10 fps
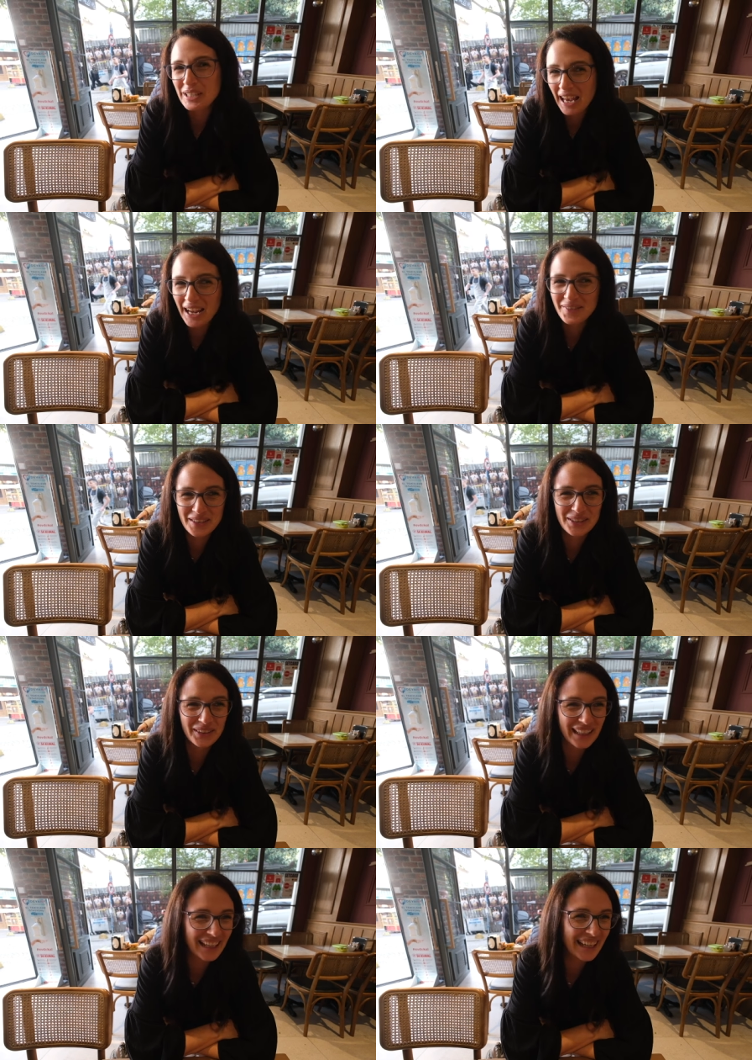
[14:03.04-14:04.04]
times a
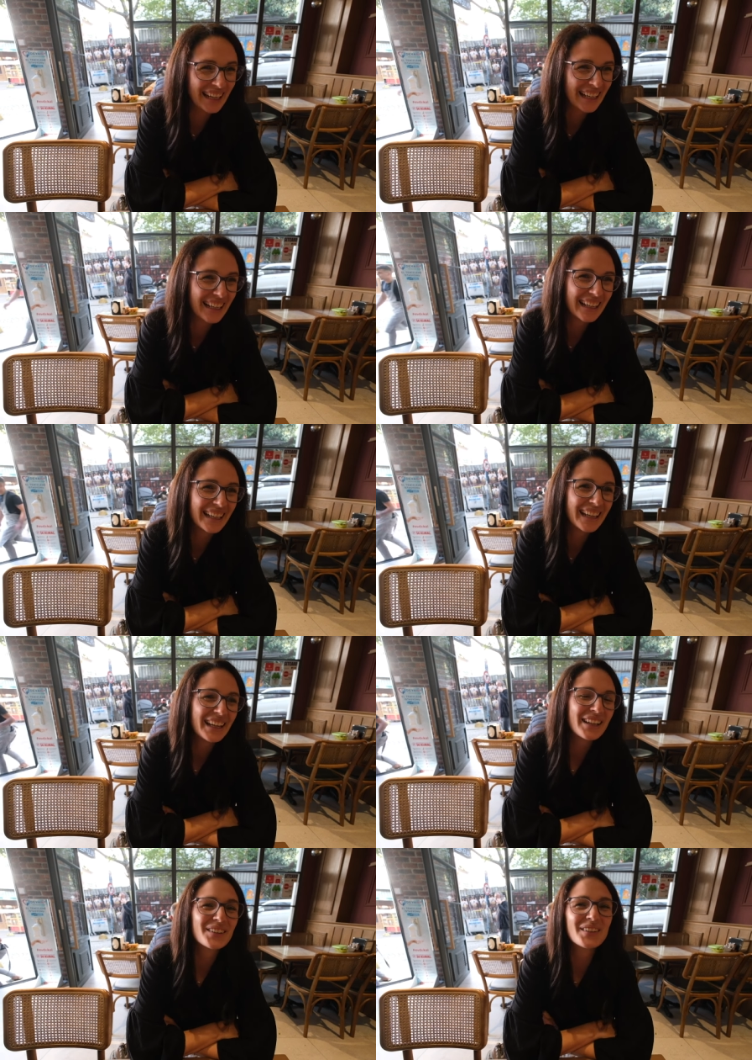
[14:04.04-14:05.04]
week.
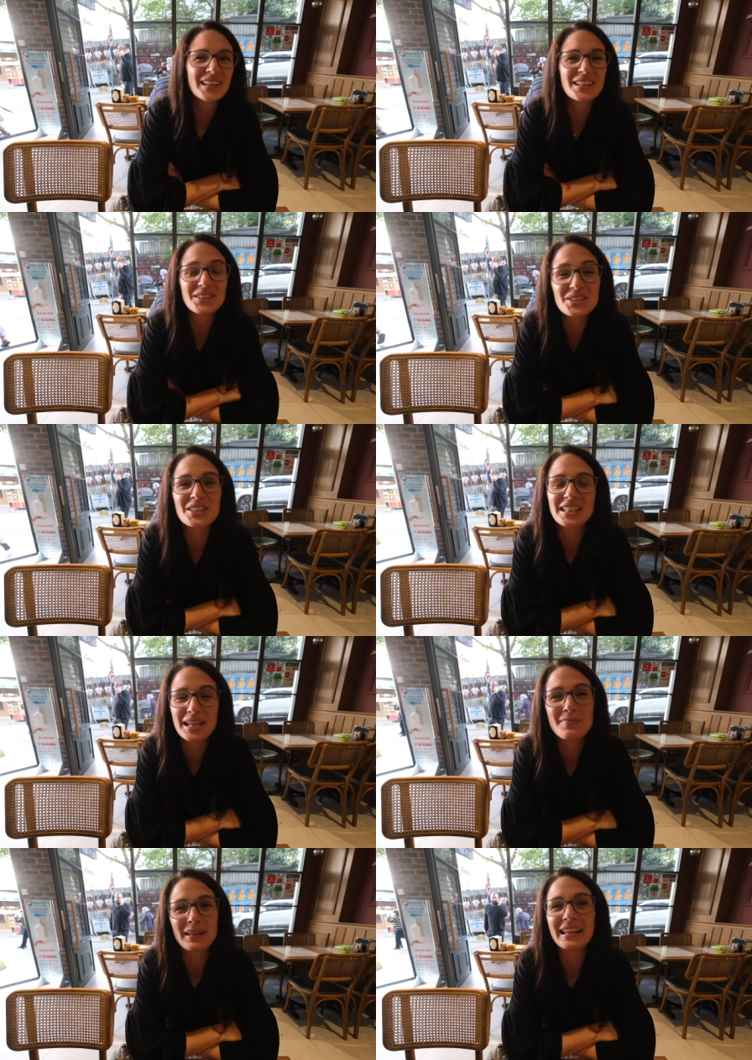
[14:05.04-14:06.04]
We usually
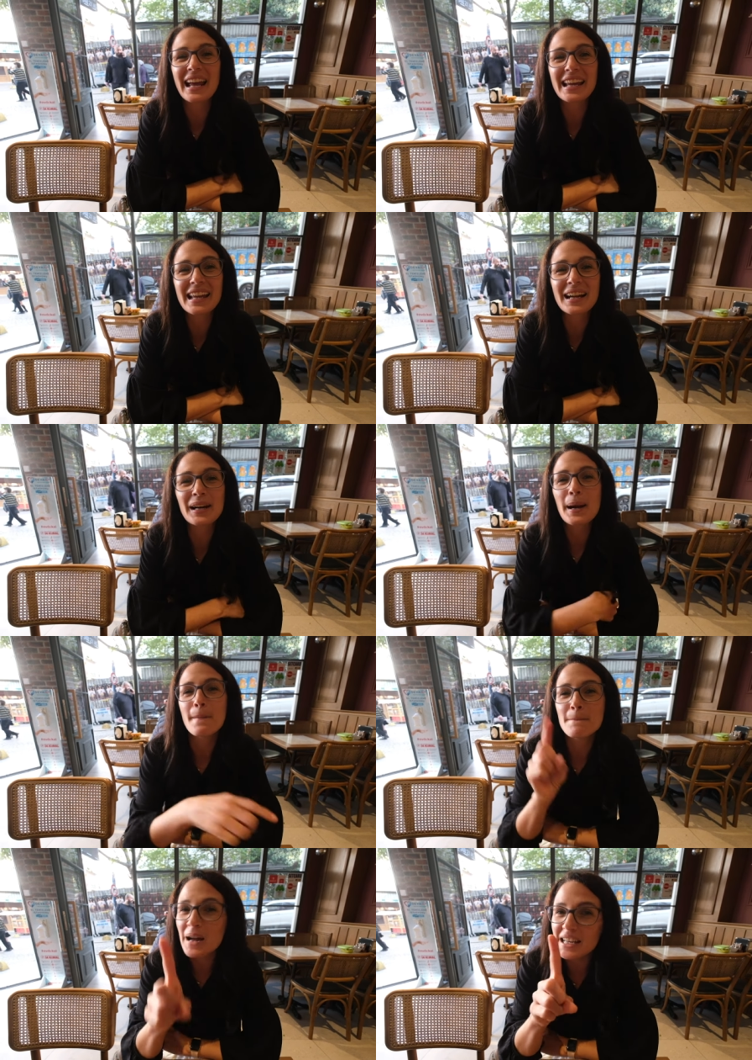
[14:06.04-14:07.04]
get pide here,
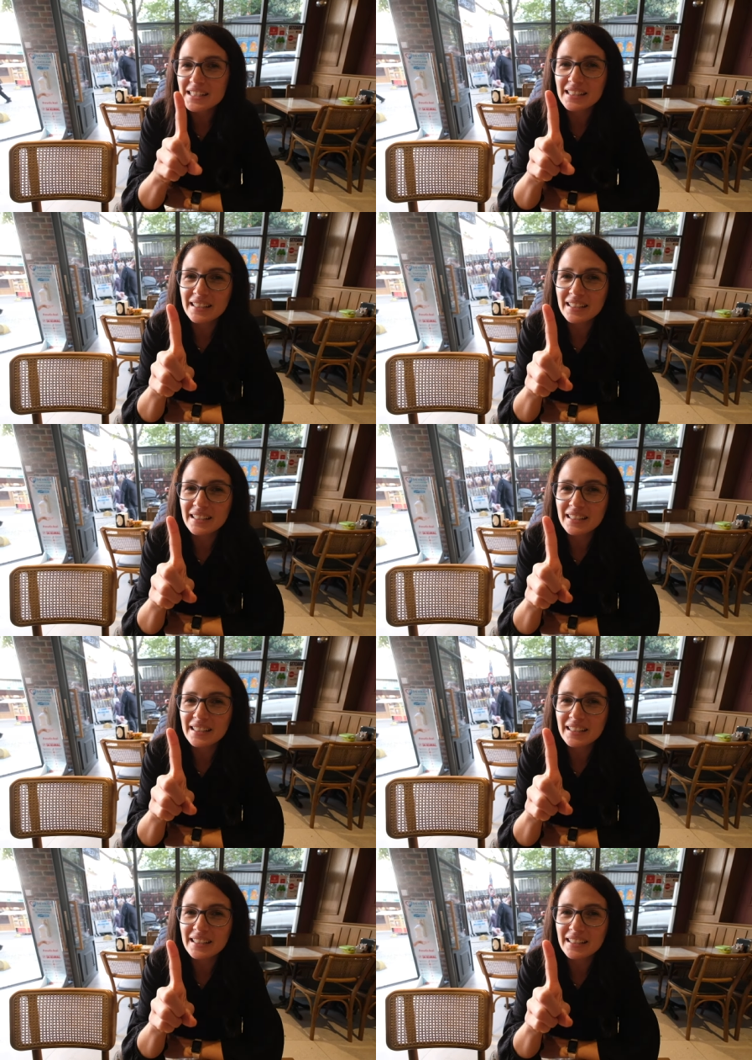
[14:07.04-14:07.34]
but